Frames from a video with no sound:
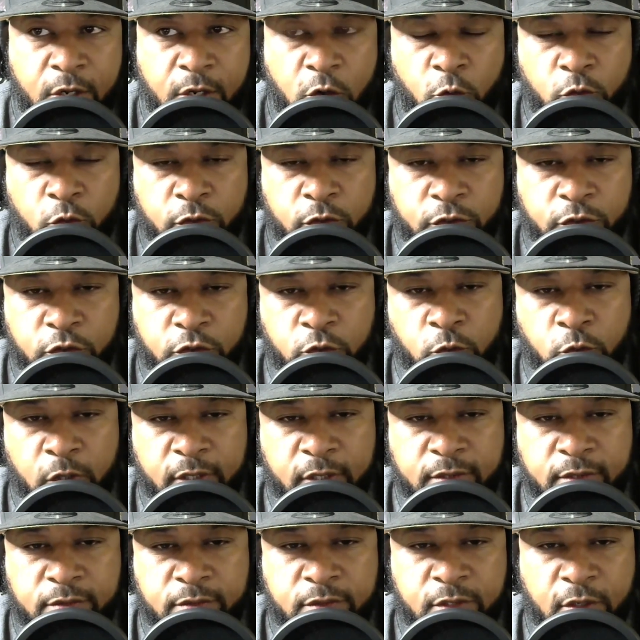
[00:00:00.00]
we'll do
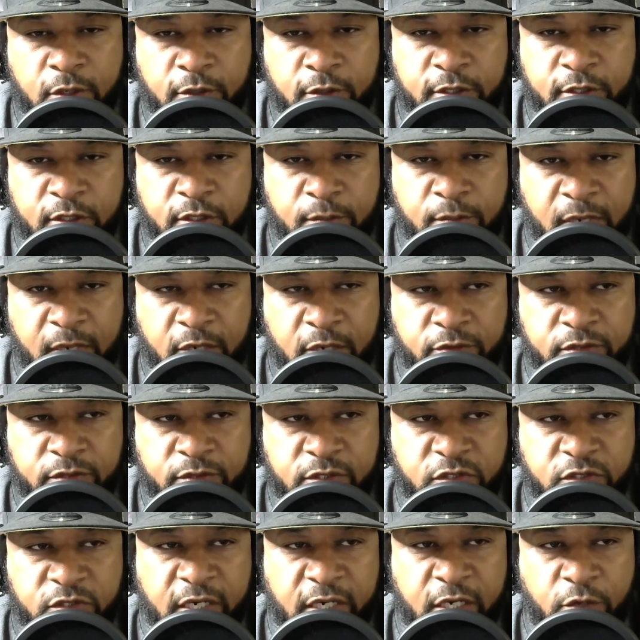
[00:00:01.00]
one talking about the
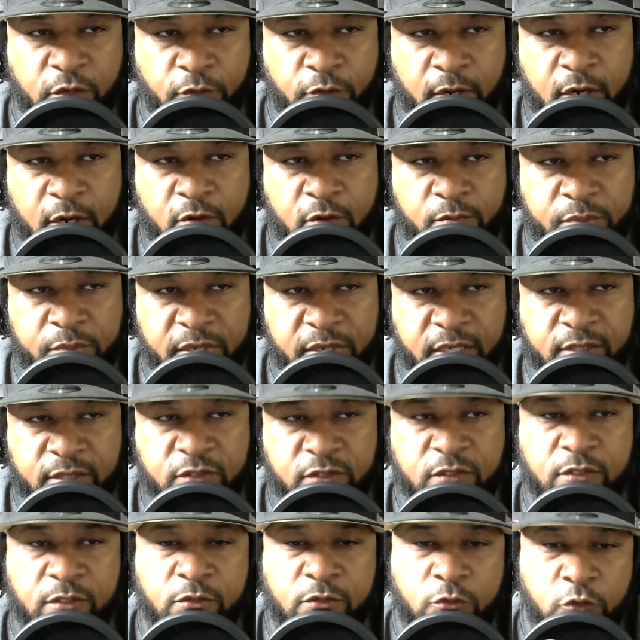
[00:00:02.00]
second-round
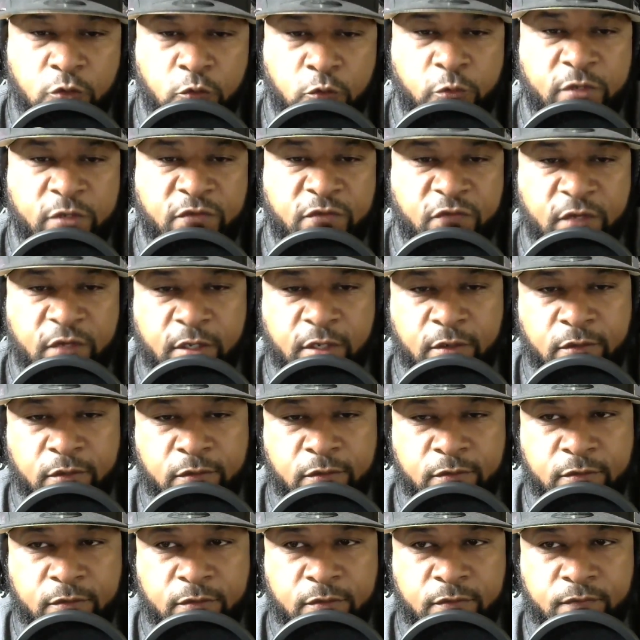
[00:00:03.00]
picks and who we
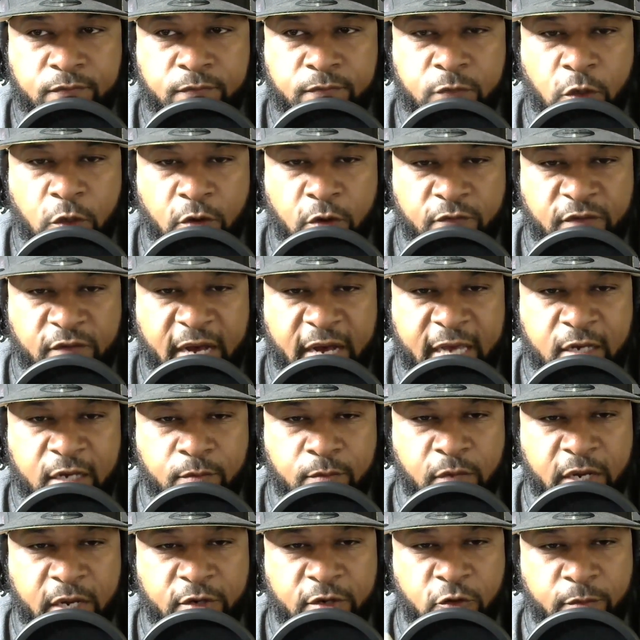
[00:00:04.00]
feel are
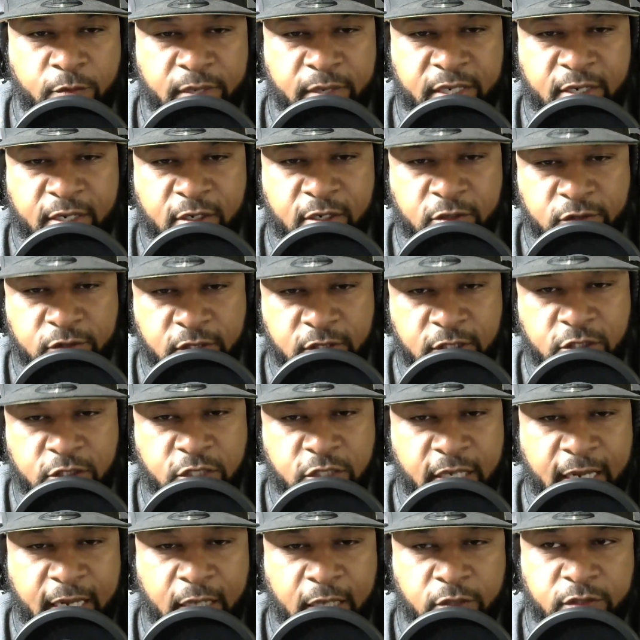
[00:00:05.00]
viable. I know my dog
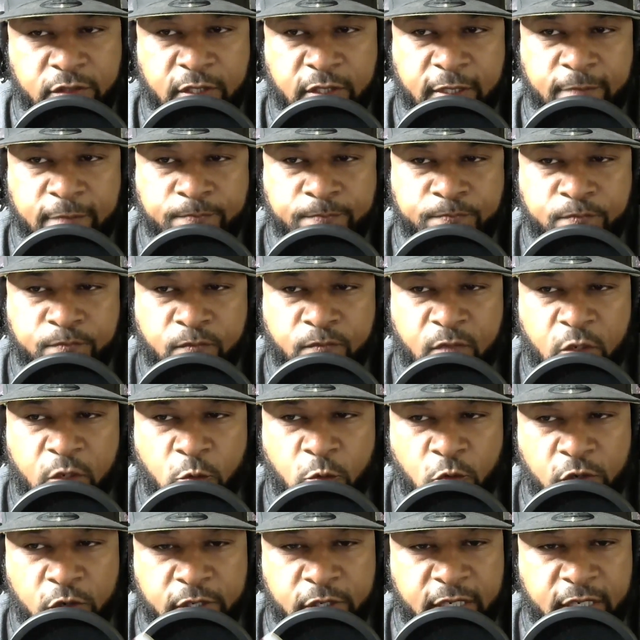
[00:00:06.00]
DJ out there
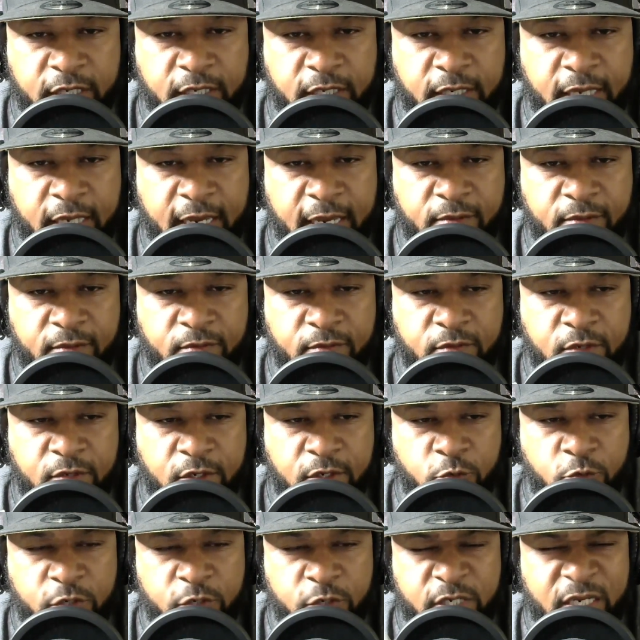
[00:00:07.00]
wanted to hear that.
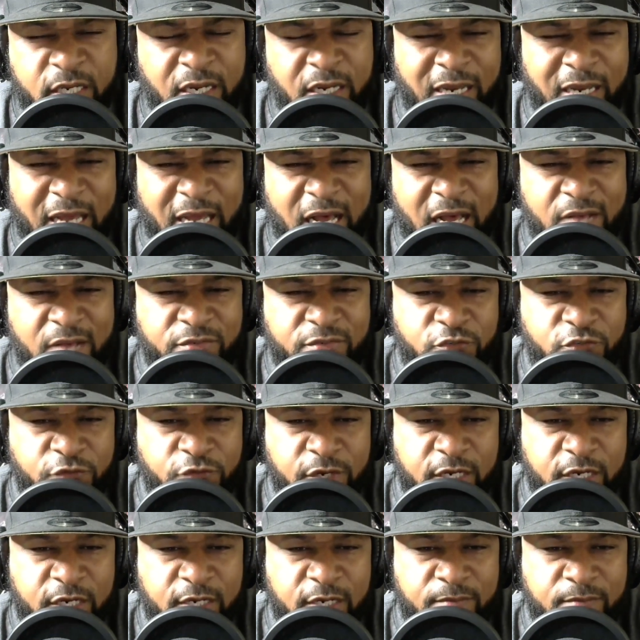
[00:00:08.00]
We did a live
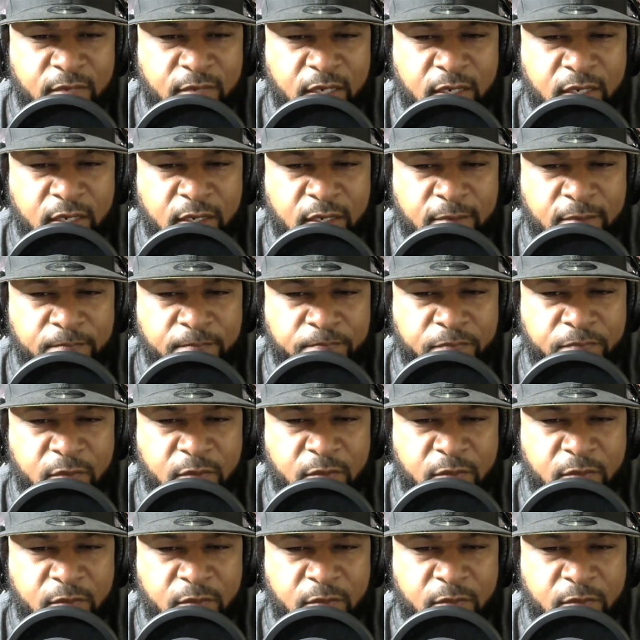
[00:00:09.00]
stream, an